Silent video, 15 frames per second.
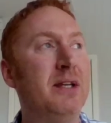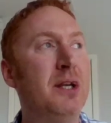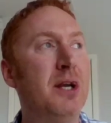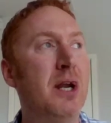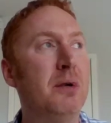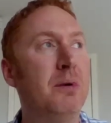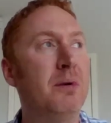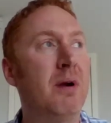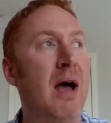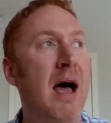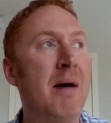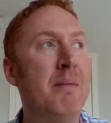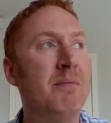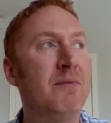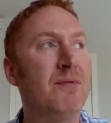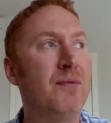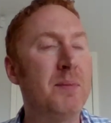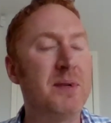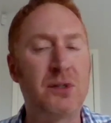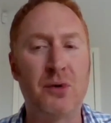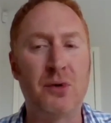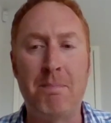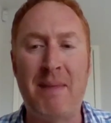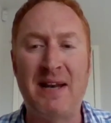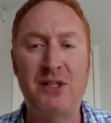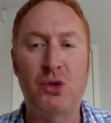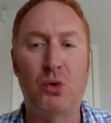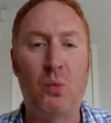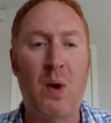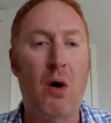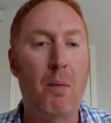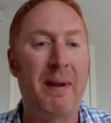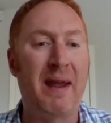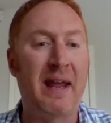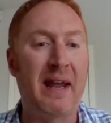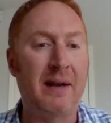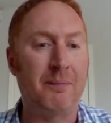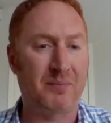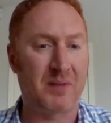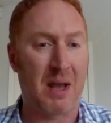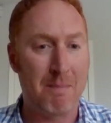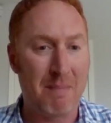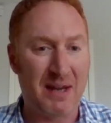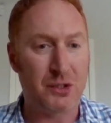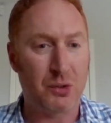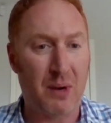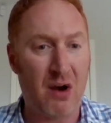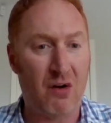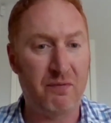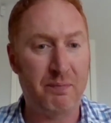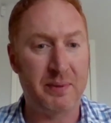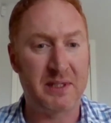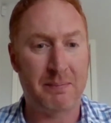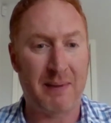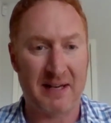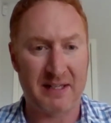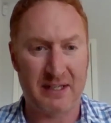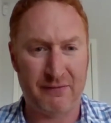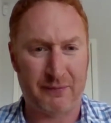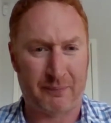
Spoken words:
from a sort of mental well-being and mental health perspective.